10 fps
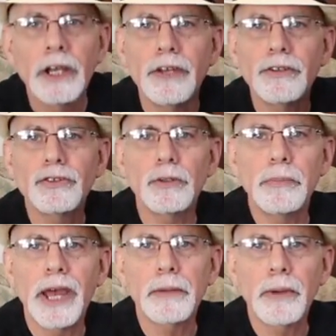and this is a
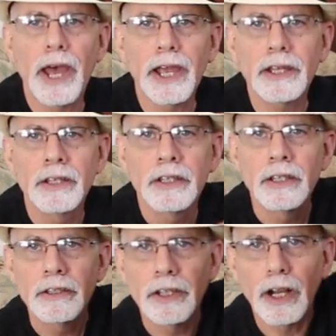backpack
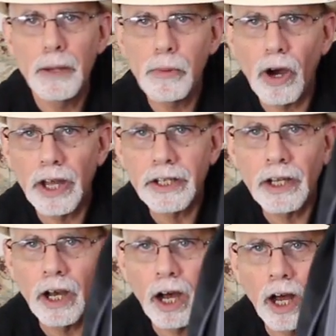that I bought.
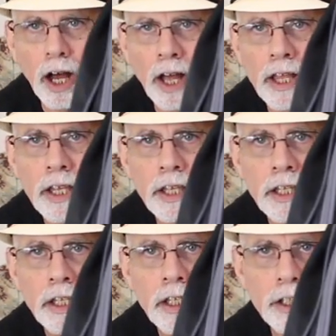
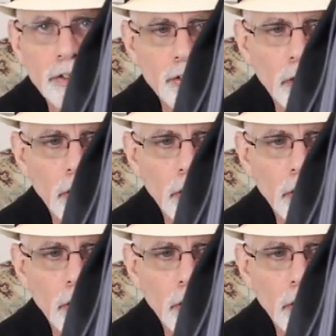It's